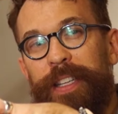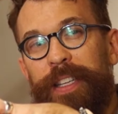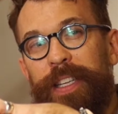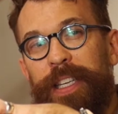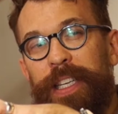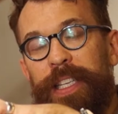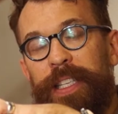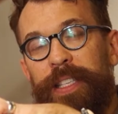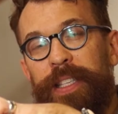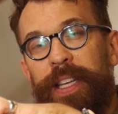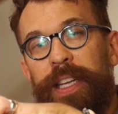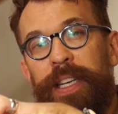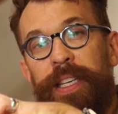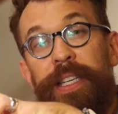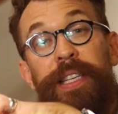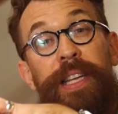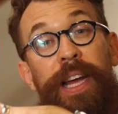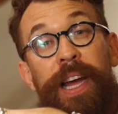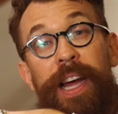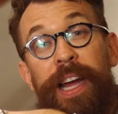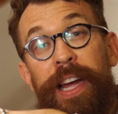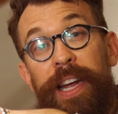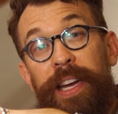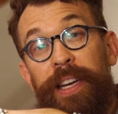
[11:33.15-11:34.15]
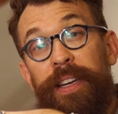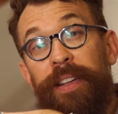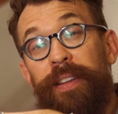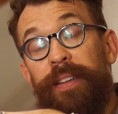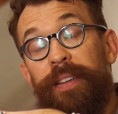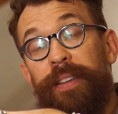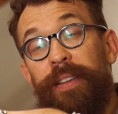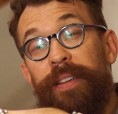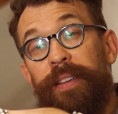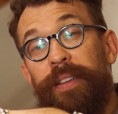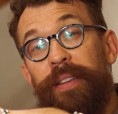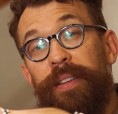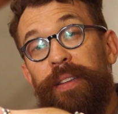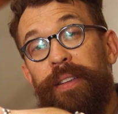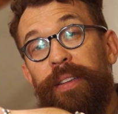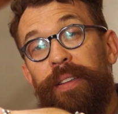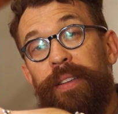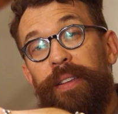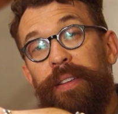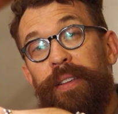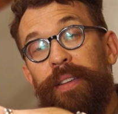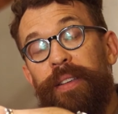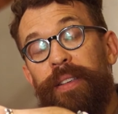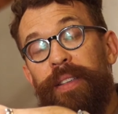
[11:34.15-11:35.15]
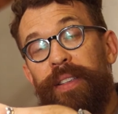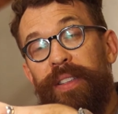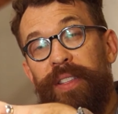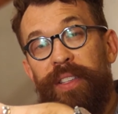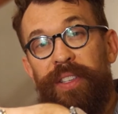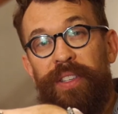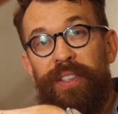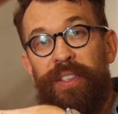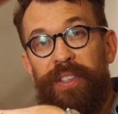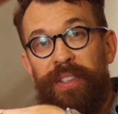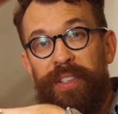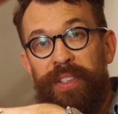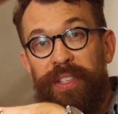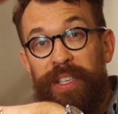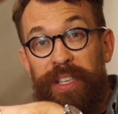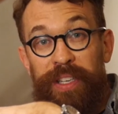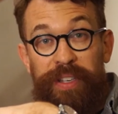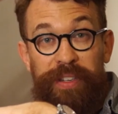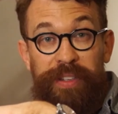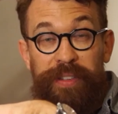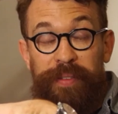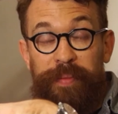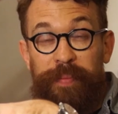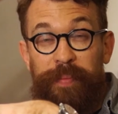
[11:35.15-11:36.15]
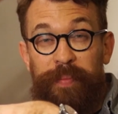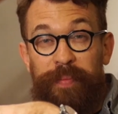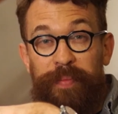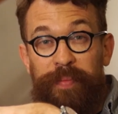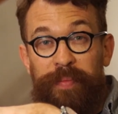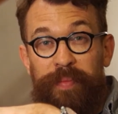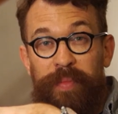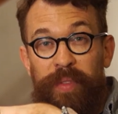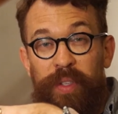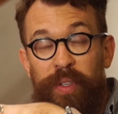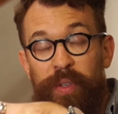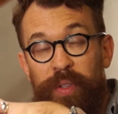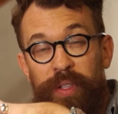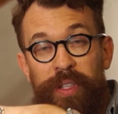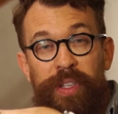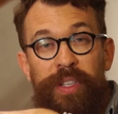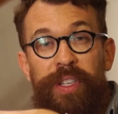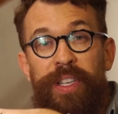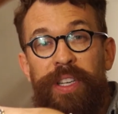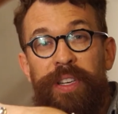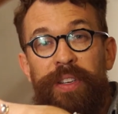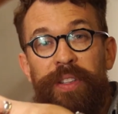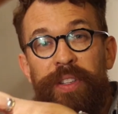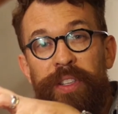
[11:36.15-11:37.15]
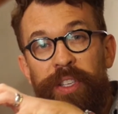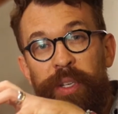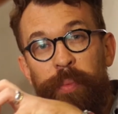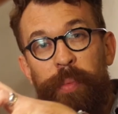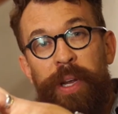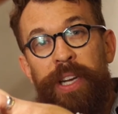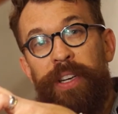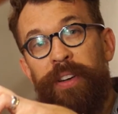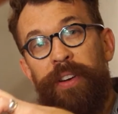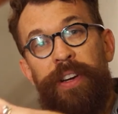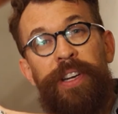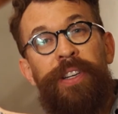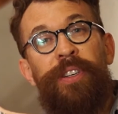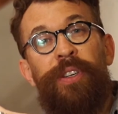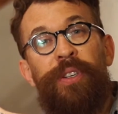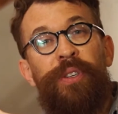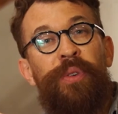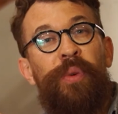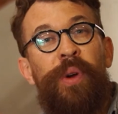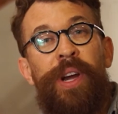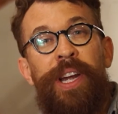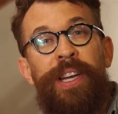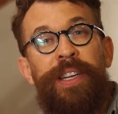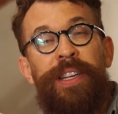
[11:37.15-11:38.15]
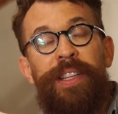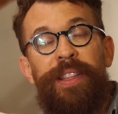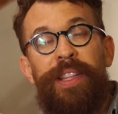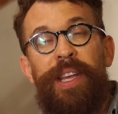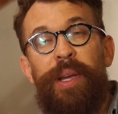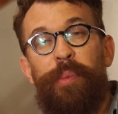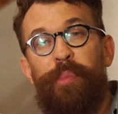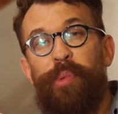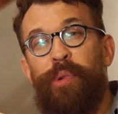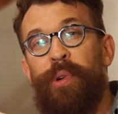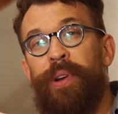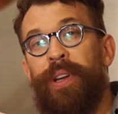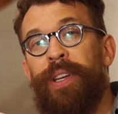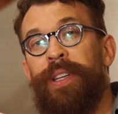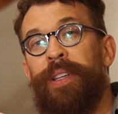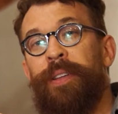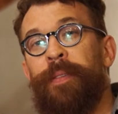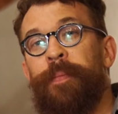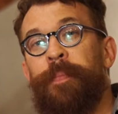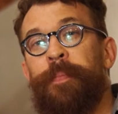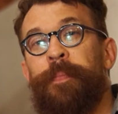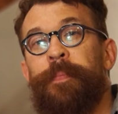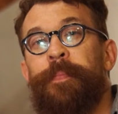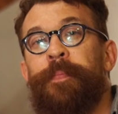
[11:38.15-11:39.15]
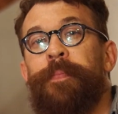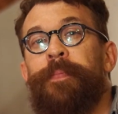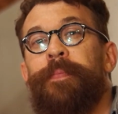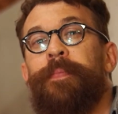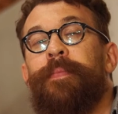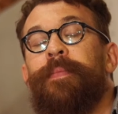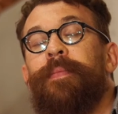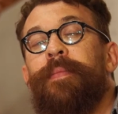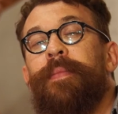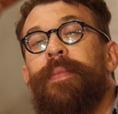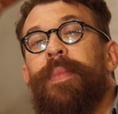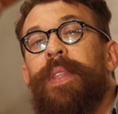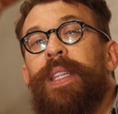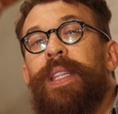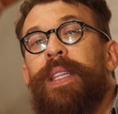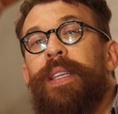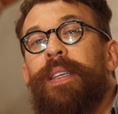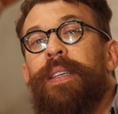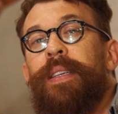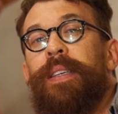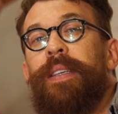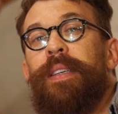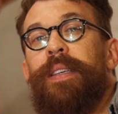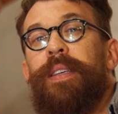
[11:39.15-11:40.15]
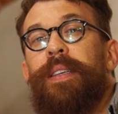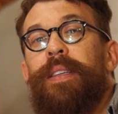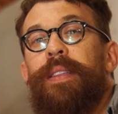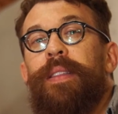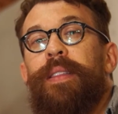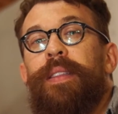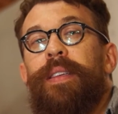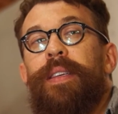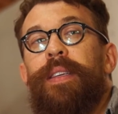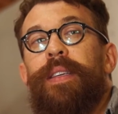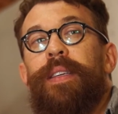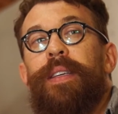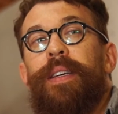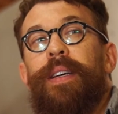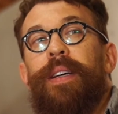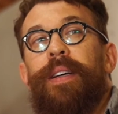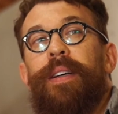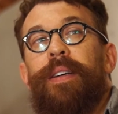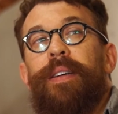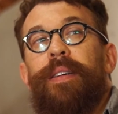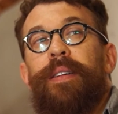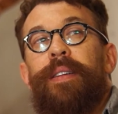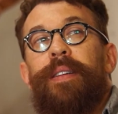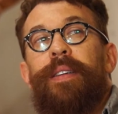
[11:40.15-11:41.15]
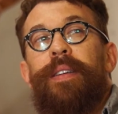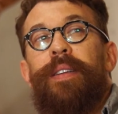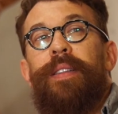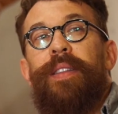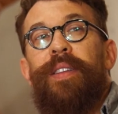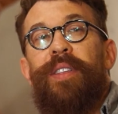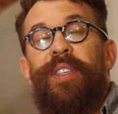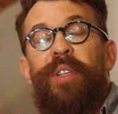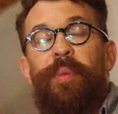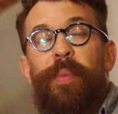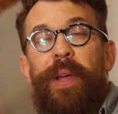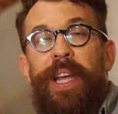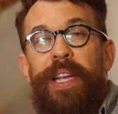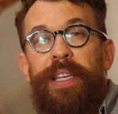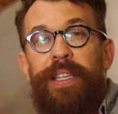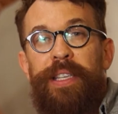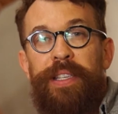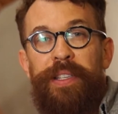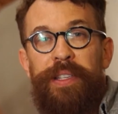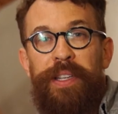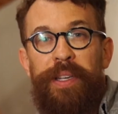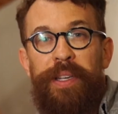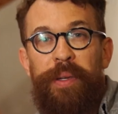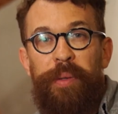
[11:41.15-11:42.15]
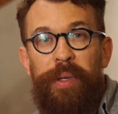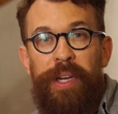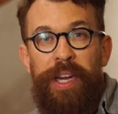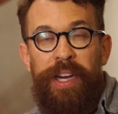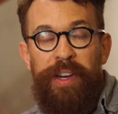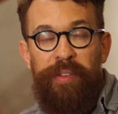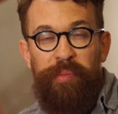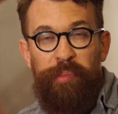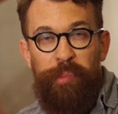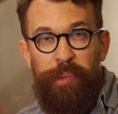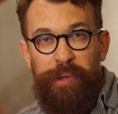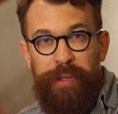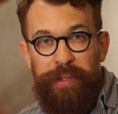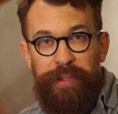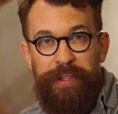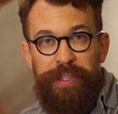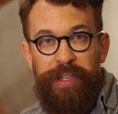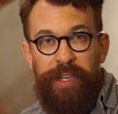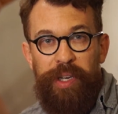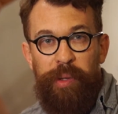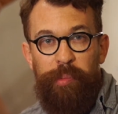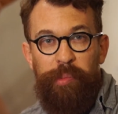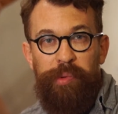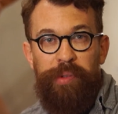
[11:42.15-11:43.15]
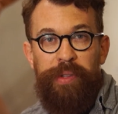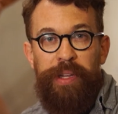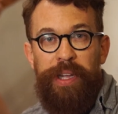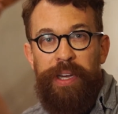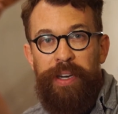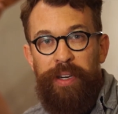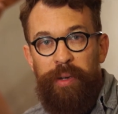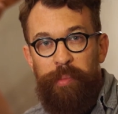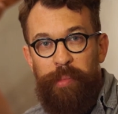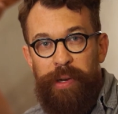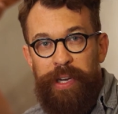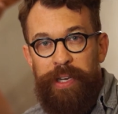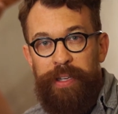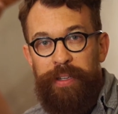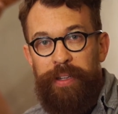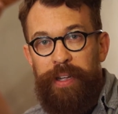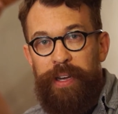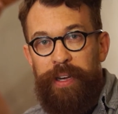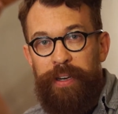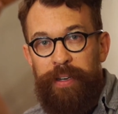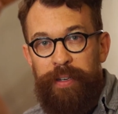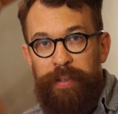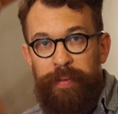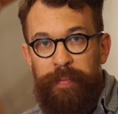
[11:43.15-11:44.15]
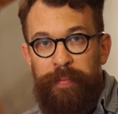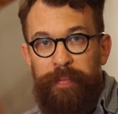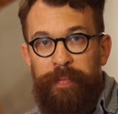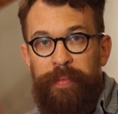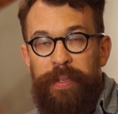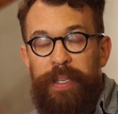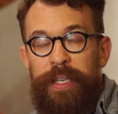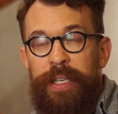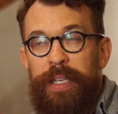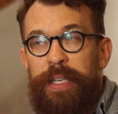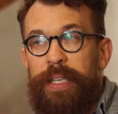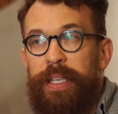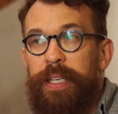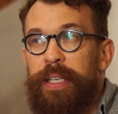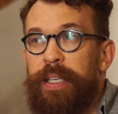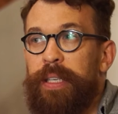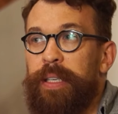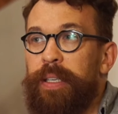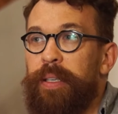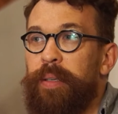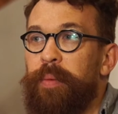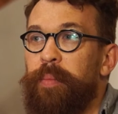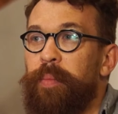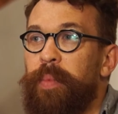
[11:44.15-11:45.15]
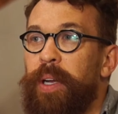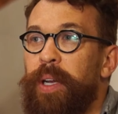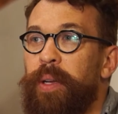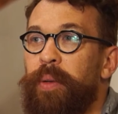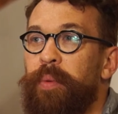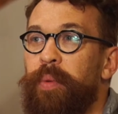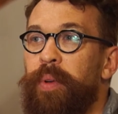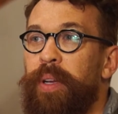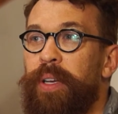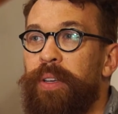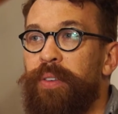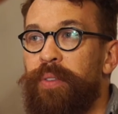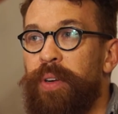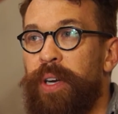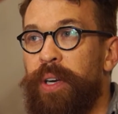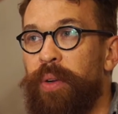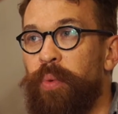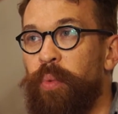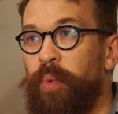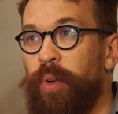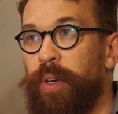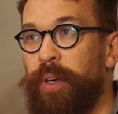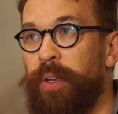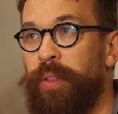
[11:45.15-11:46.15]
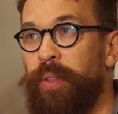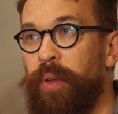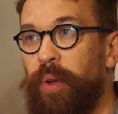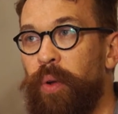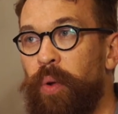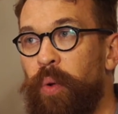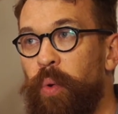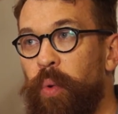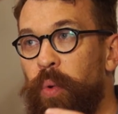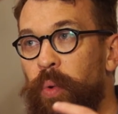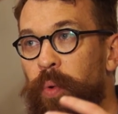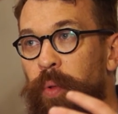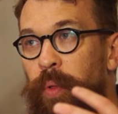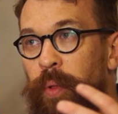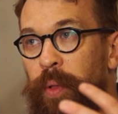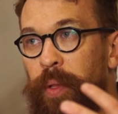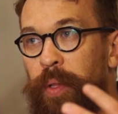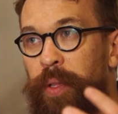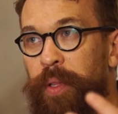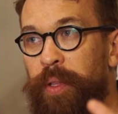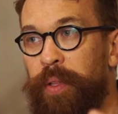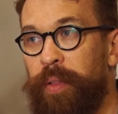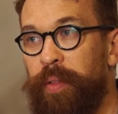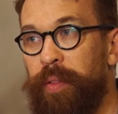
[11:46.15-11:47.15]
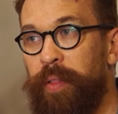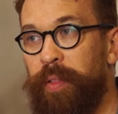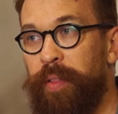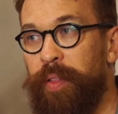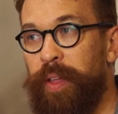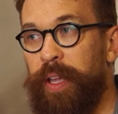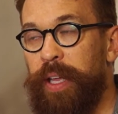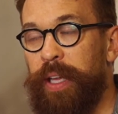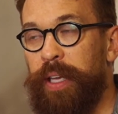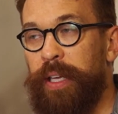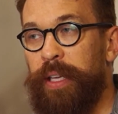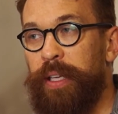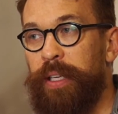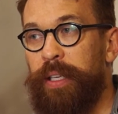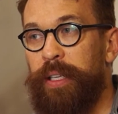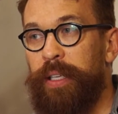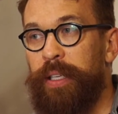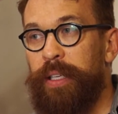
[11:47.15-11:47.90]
is then tied to the steel. So the steel and the cement are intertwined at that point. The cement is then kind of built up layer by layer. I try to work the whole thing